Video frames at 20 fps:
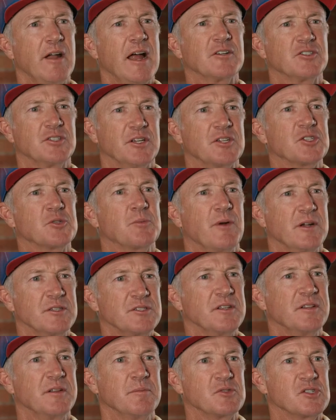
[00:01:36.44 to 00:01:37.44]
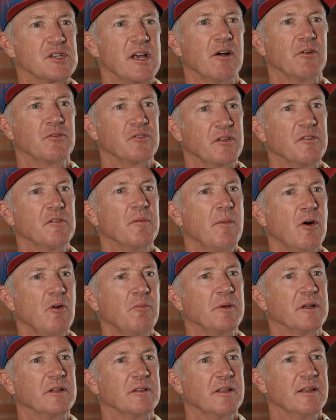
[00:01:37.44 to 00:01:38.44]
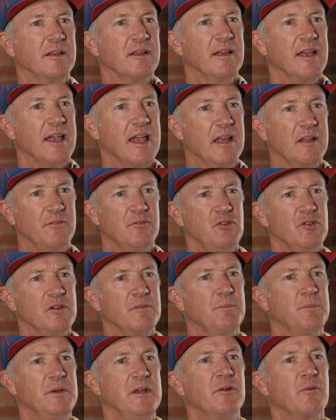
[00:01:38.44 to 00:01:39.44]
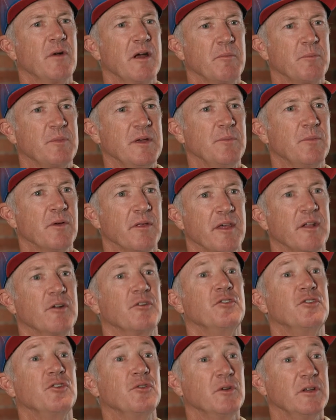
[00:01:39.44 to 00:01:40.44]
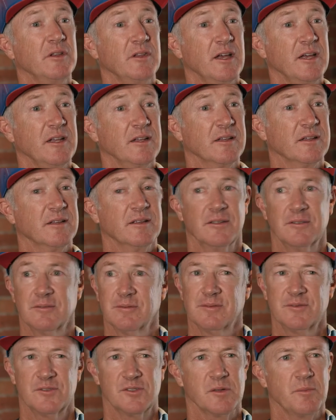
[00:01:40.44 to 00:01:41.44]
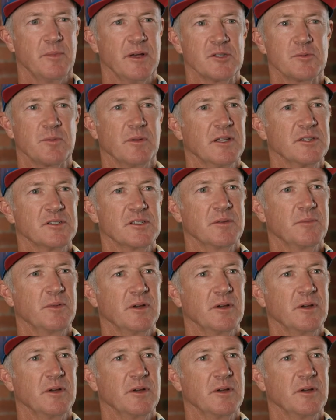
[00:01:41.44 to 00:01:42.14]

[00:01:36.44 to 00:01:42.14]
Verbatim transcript: actually expressing themselves in the moment. And if you can be around people that are doing that, it's the best place to